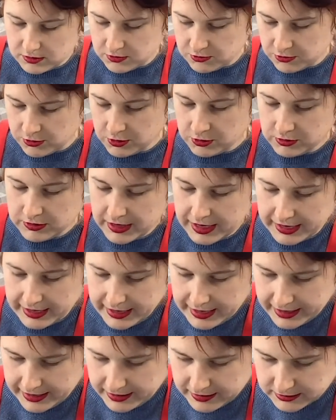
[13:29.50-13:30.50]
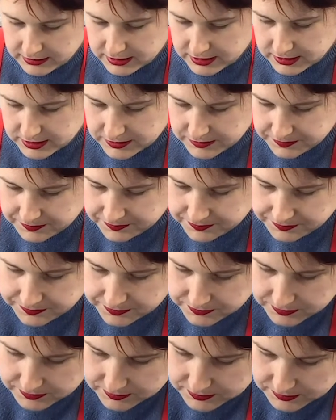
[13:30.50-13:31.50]
rule that out
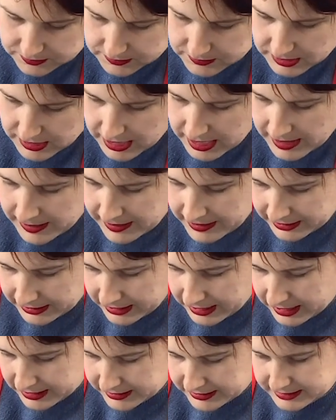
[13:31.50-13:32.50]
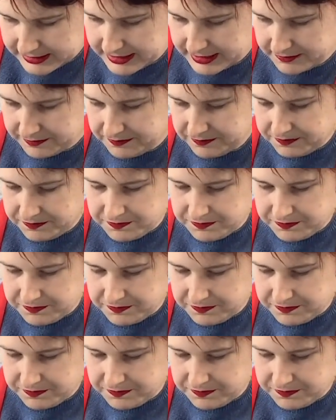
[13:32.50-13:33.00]
and then cut it down.